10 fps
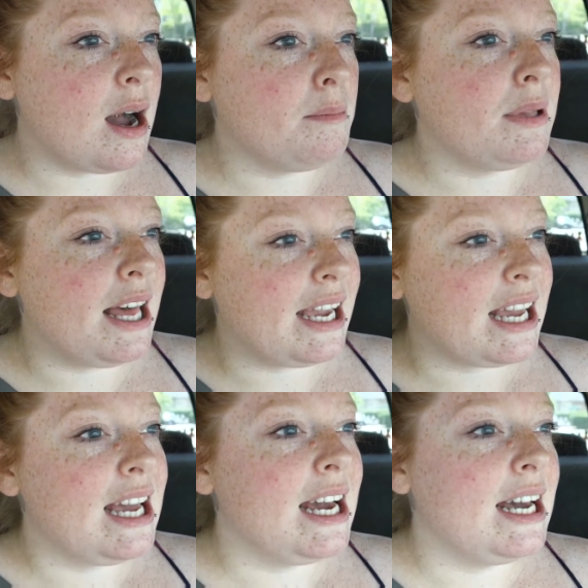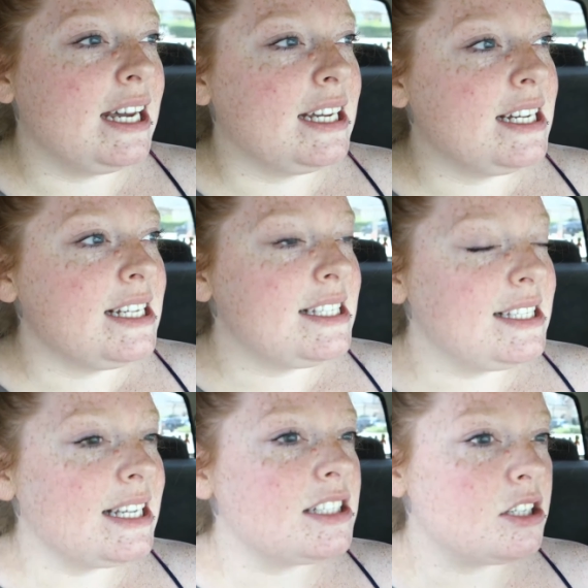come
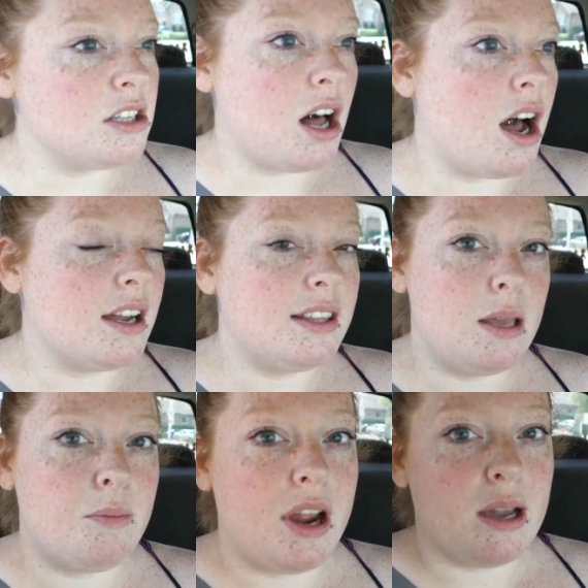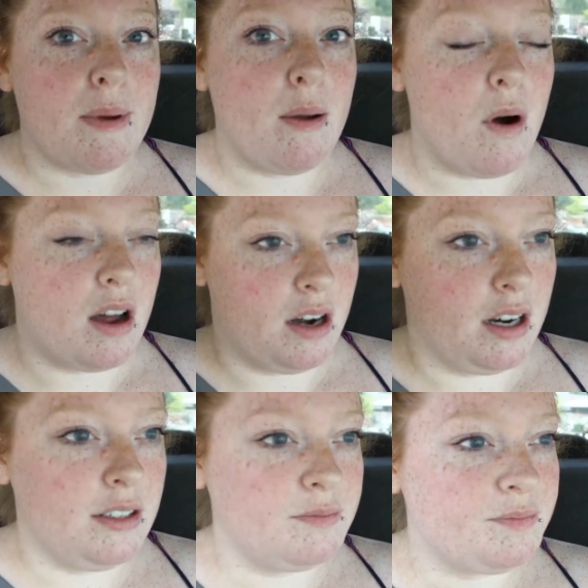6 o'clock, they break my
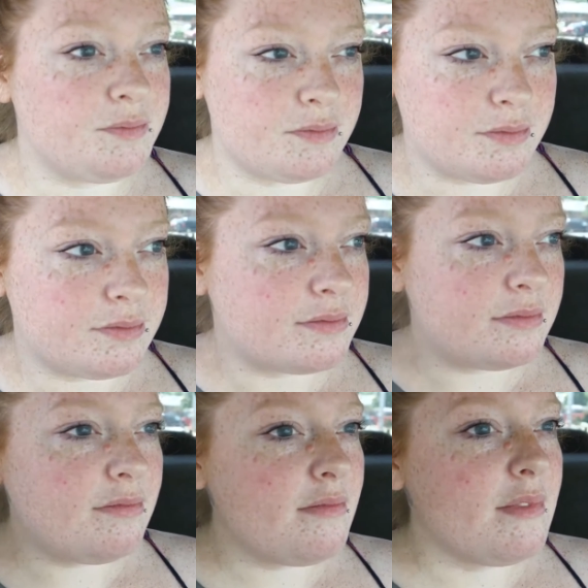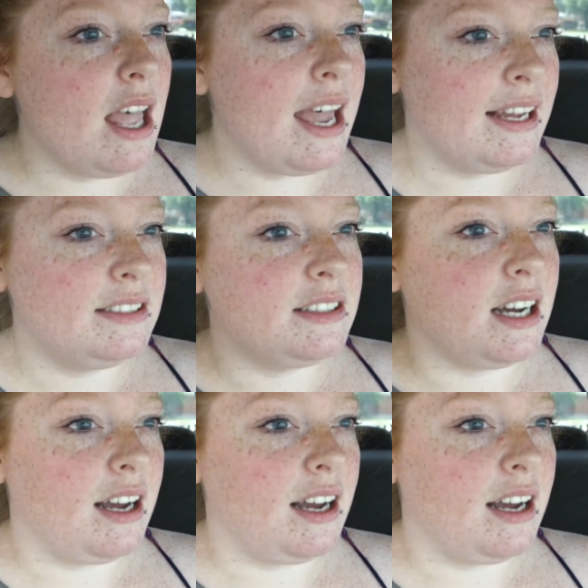water, and